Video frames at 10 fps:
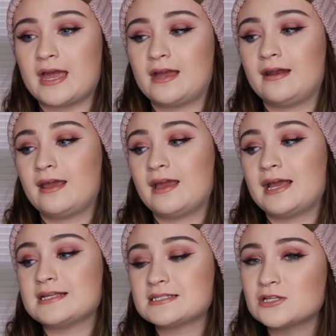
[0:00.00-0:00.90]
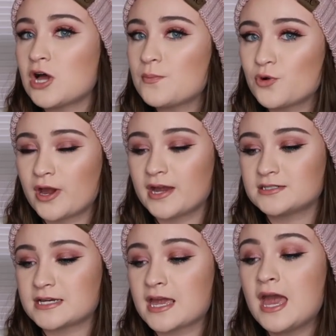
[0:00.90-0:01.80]
and it's a lot more
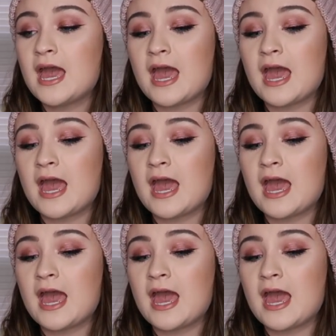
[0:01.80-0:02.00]
hectic.